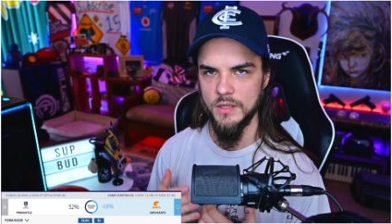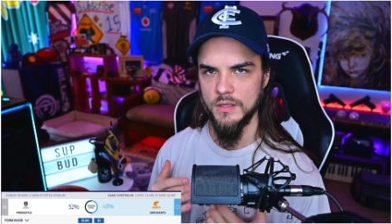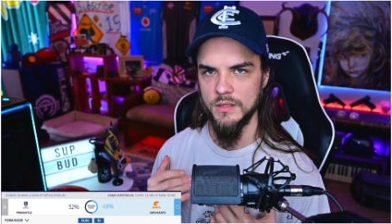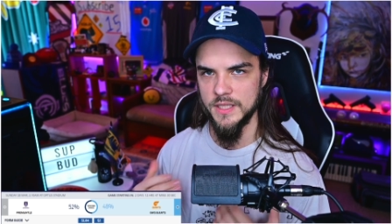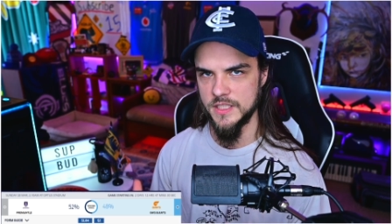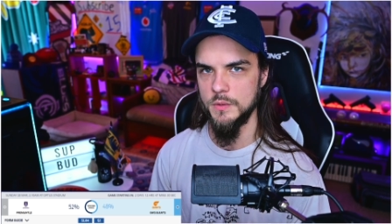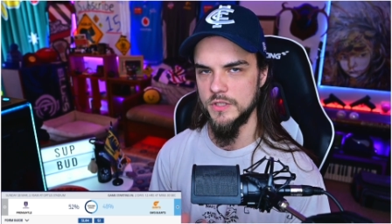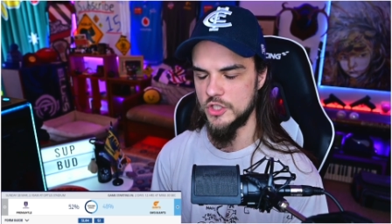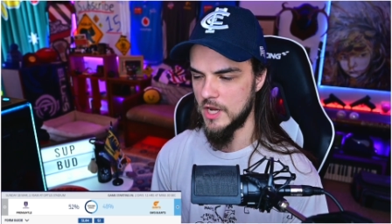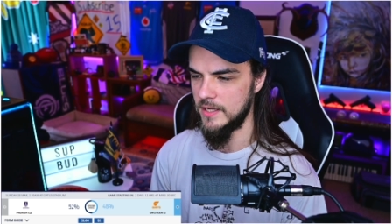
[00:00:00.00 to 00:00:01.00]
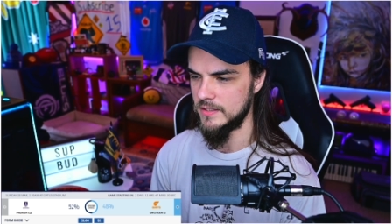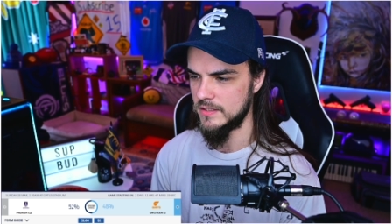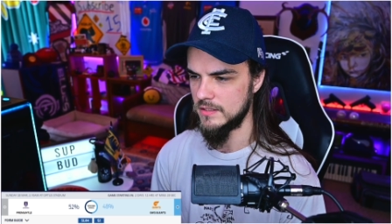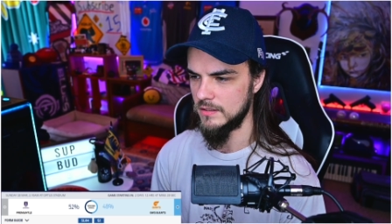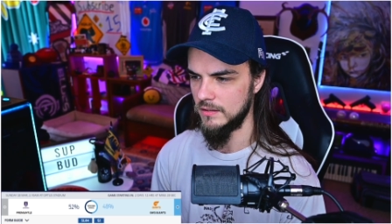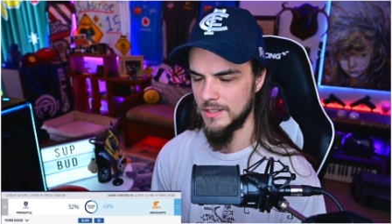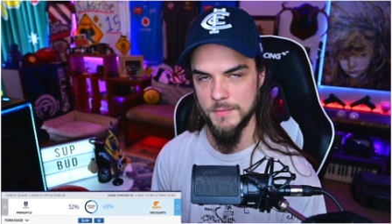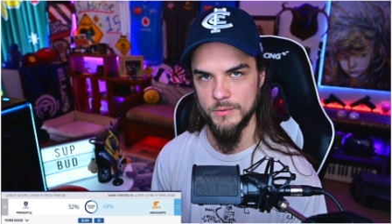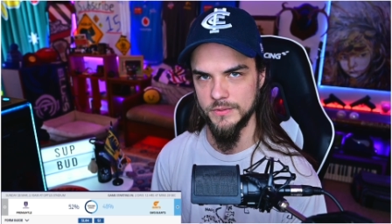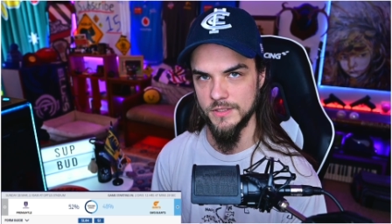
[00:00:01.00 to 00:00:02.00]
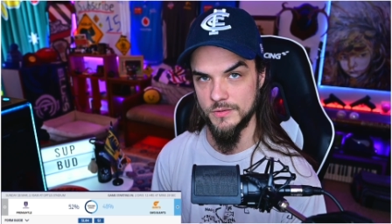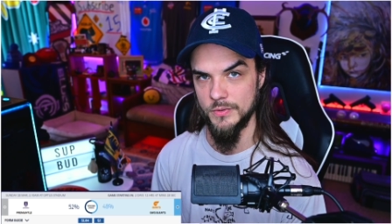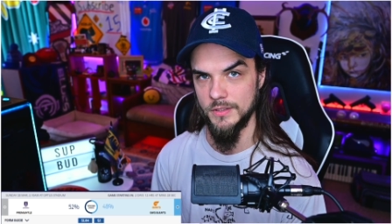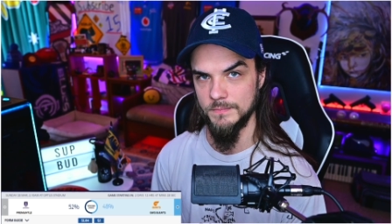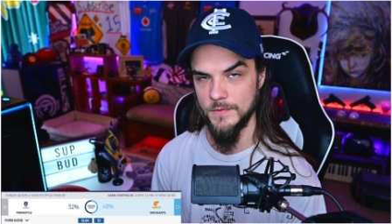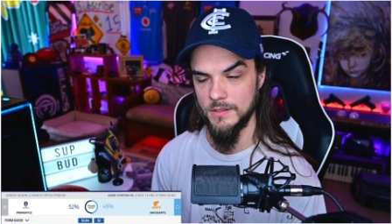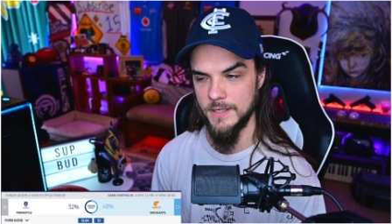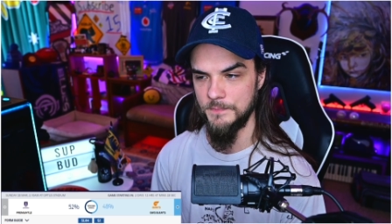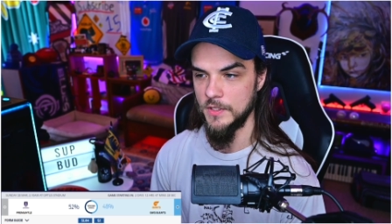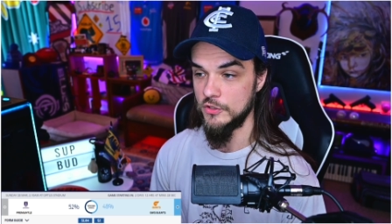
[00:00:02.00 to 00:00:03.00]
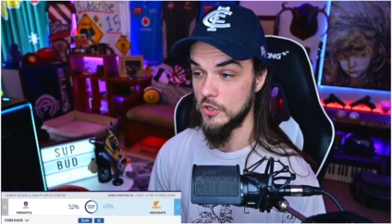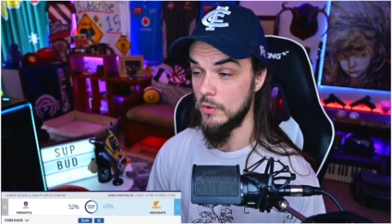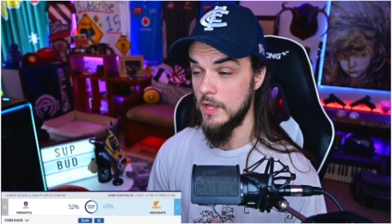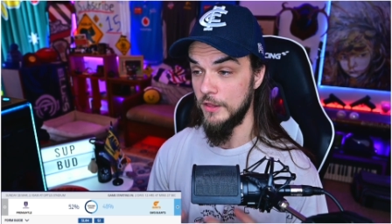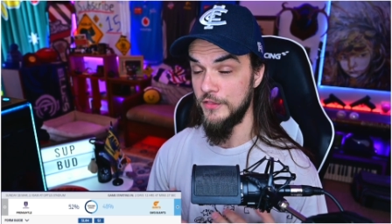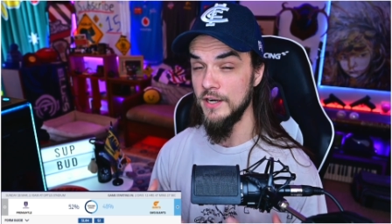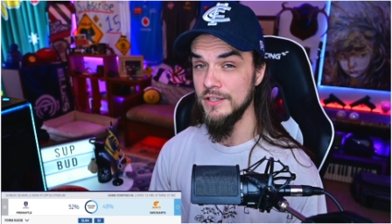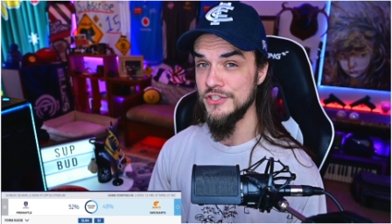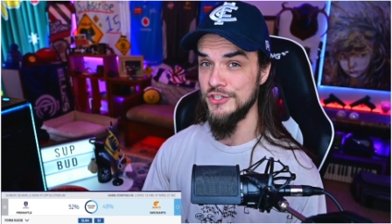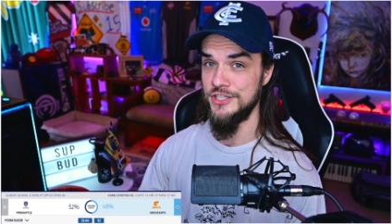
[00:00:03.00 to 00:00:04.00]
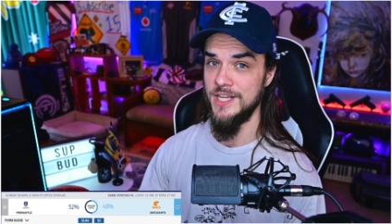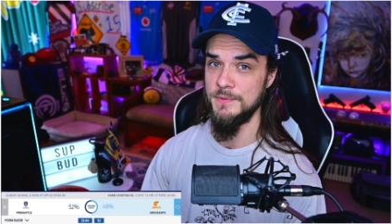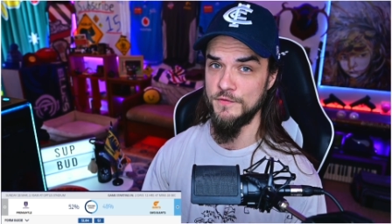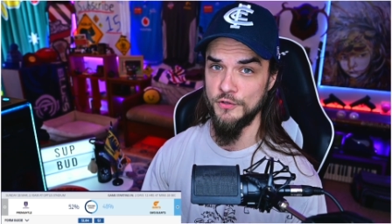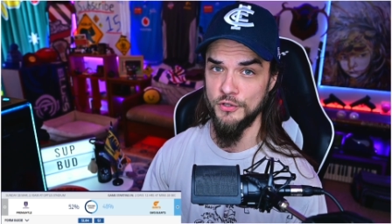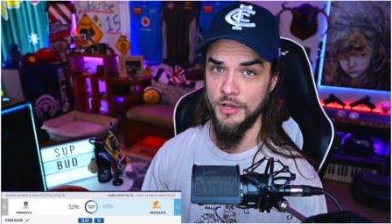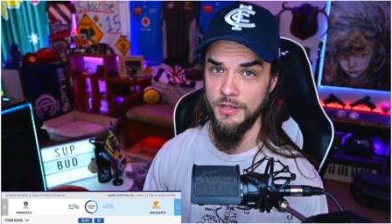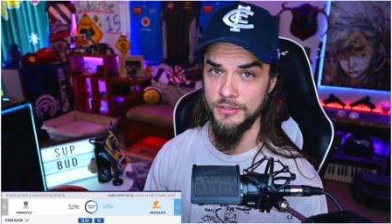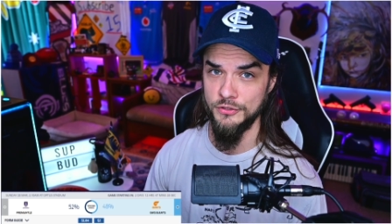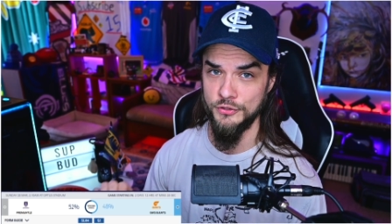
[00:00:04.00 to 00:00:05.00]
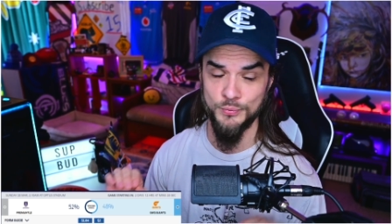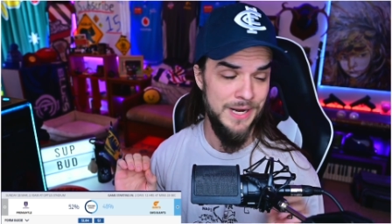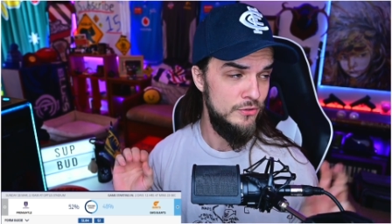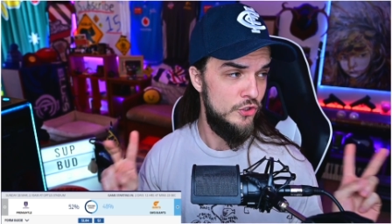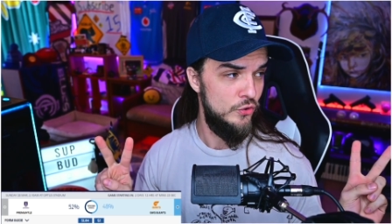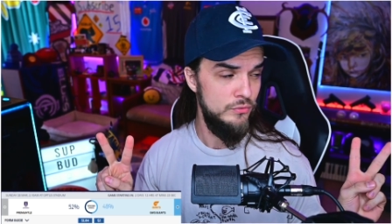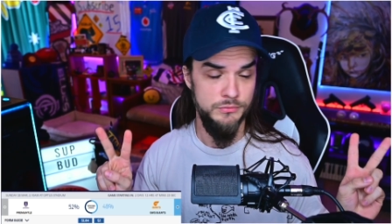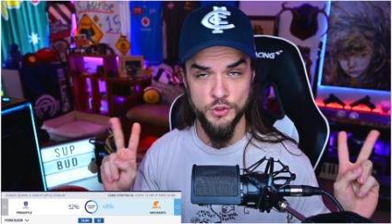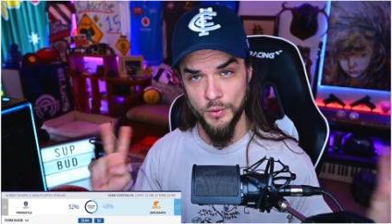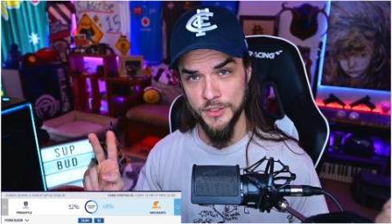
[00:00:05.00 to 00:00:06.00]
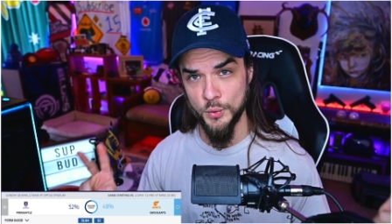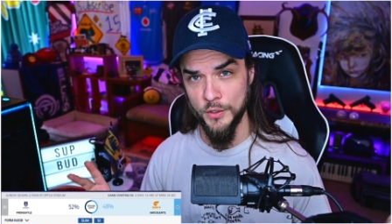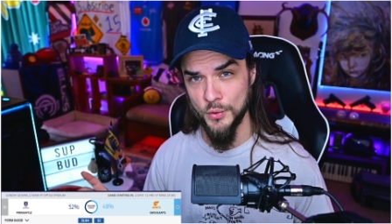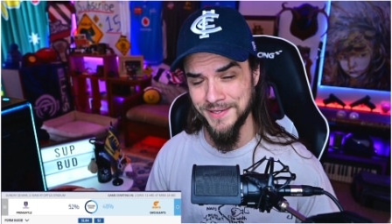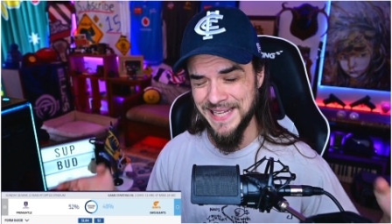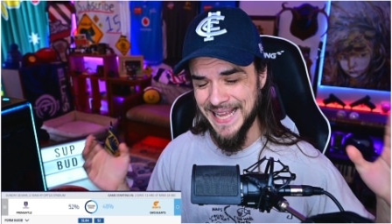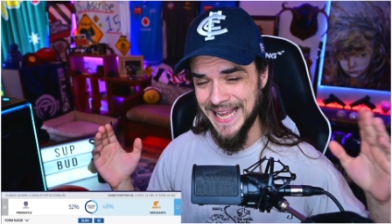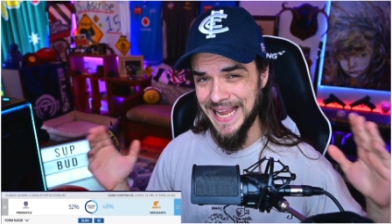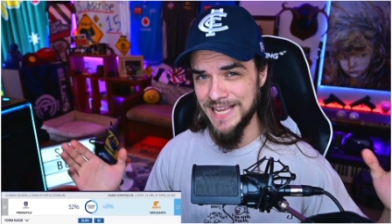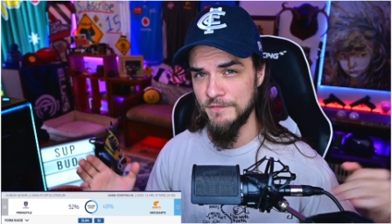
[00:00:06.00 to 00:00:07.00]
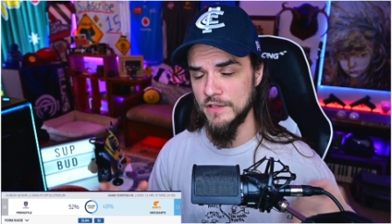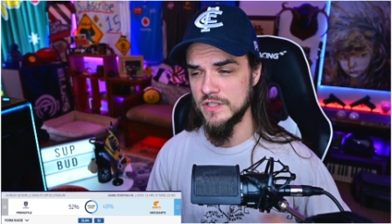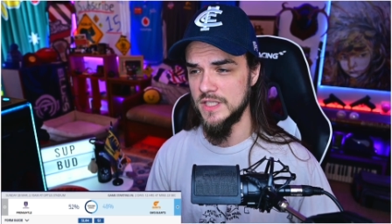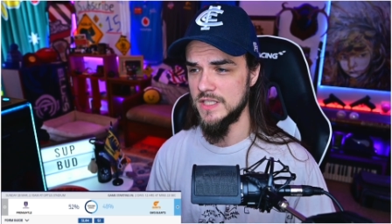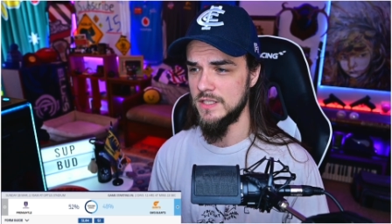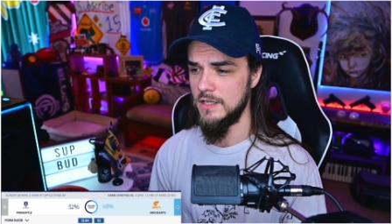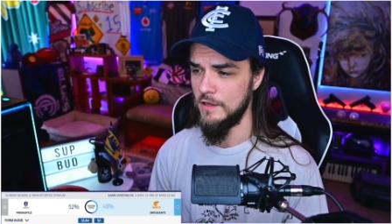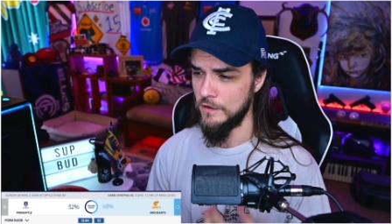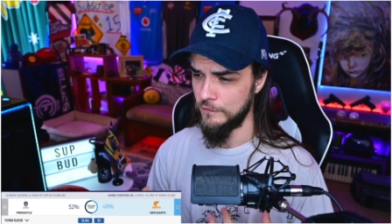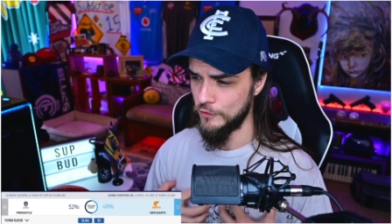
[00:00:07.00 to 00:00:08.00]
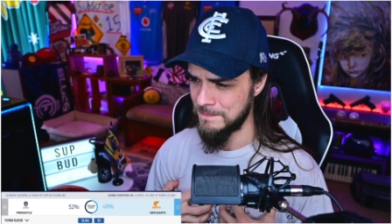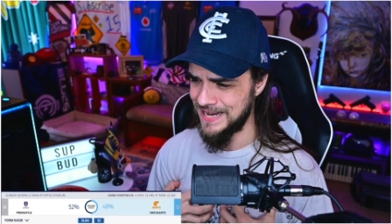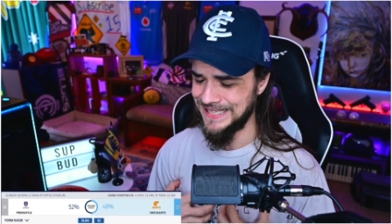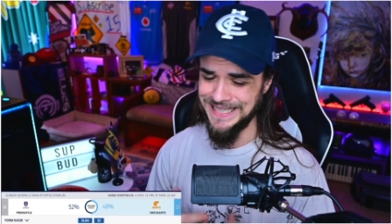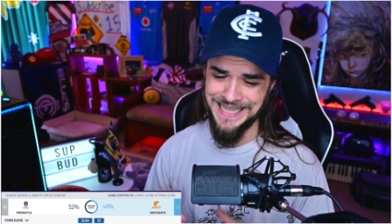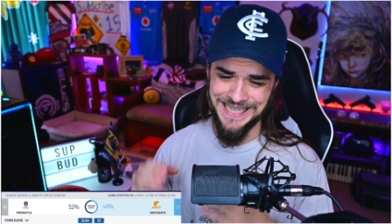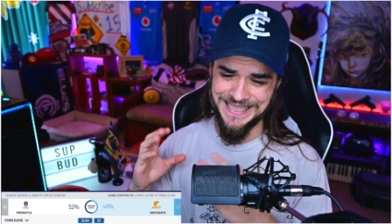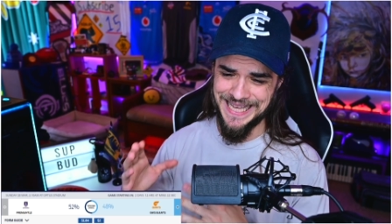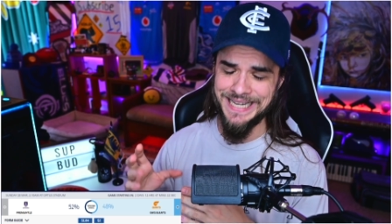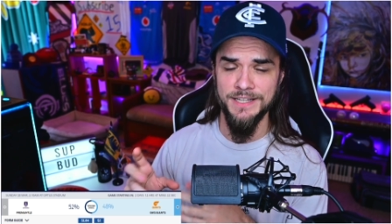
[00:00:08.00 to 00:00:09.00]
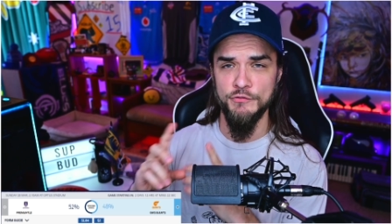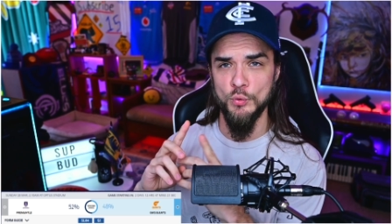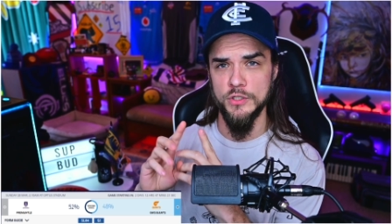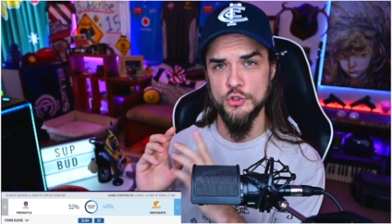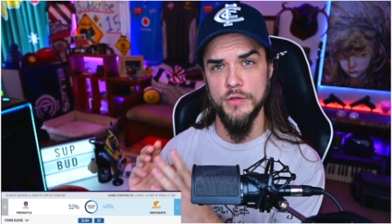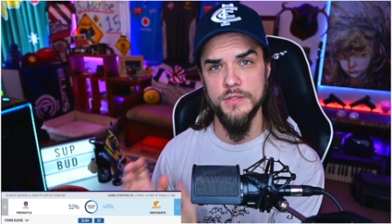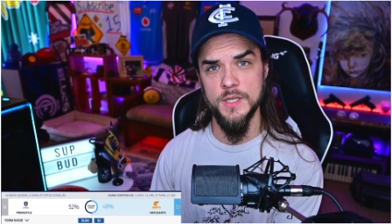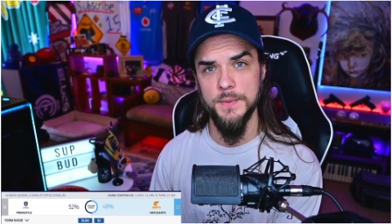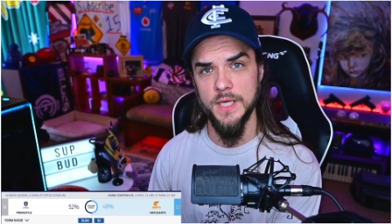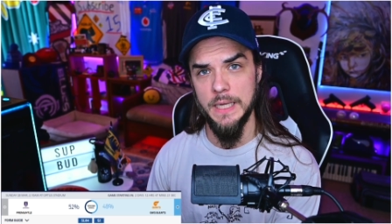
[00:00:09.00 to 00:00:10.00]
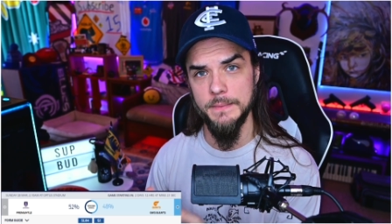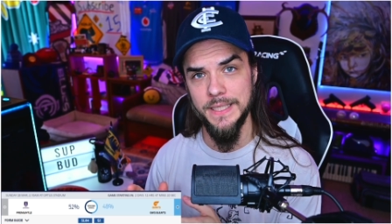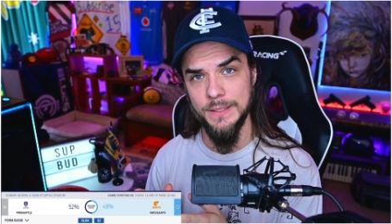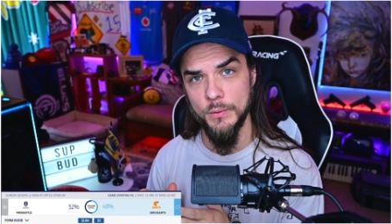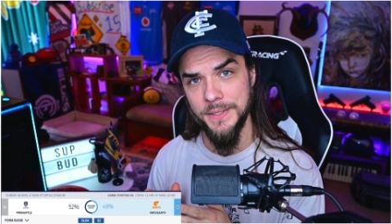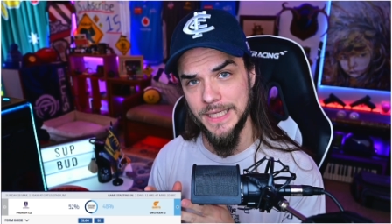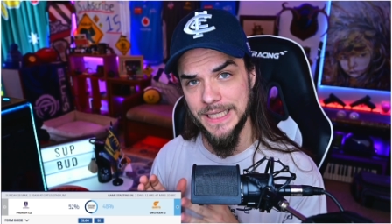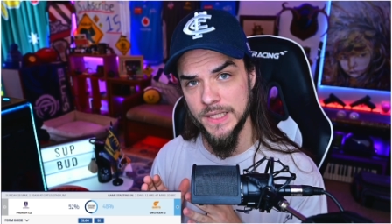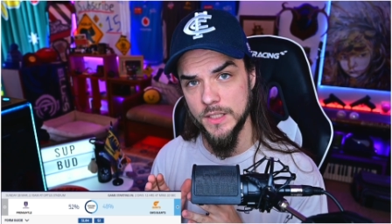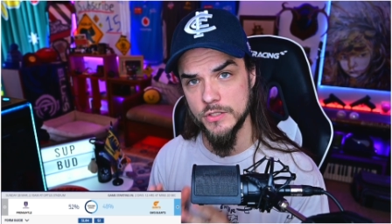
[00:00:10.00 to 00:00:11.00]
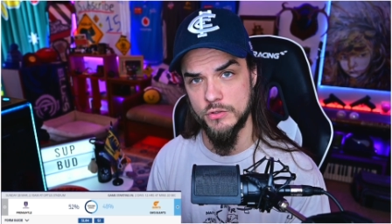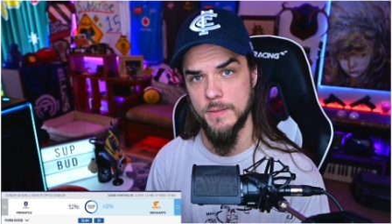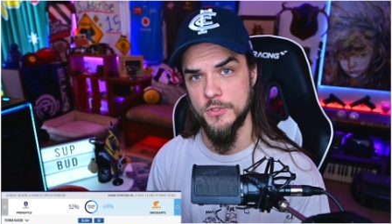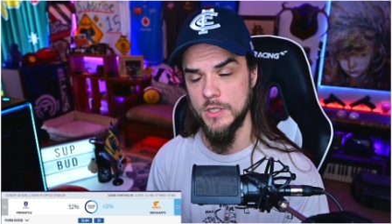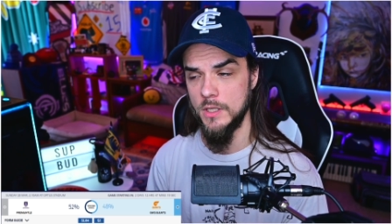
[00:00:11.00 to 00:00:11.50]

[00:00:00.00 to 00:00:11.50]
let's see what the Giants come out with this week. All right. So there is your tips for the round two twenty twenty-one A F L season for Menke. Again, if you want to join the tipping comp, link will be in the description.